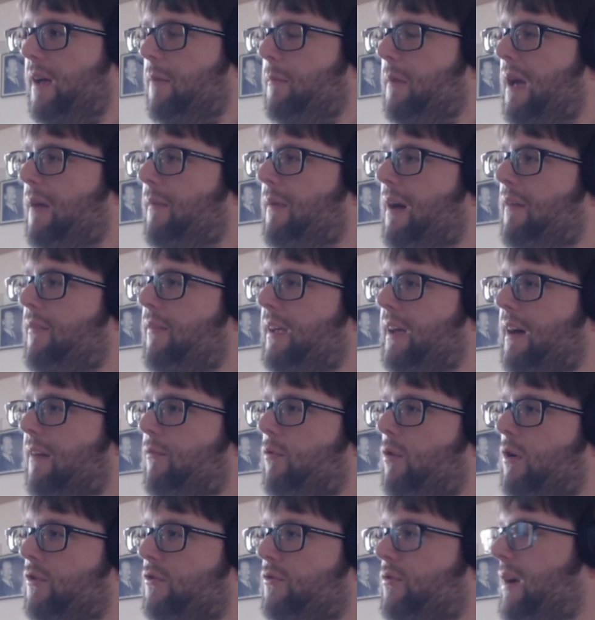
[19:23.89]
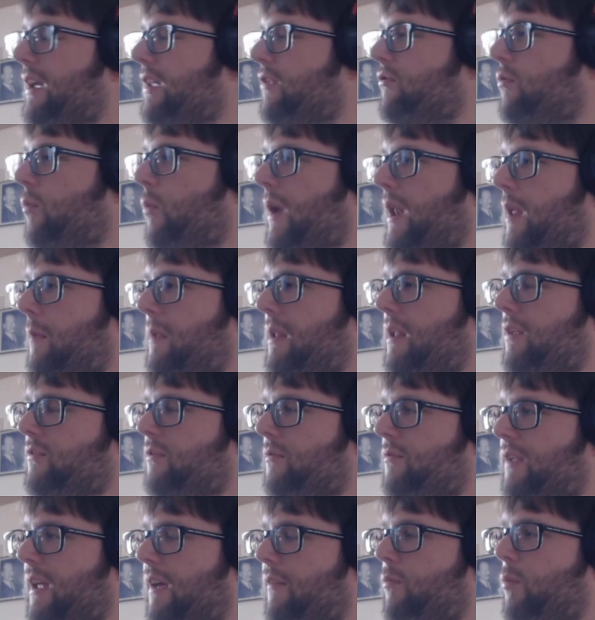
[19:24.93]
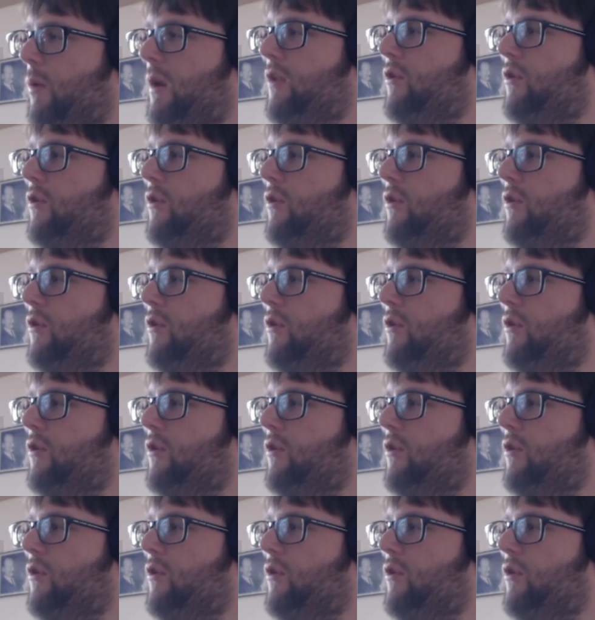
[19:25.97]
I mean, I think I've watched like 20 minutes of Deathwing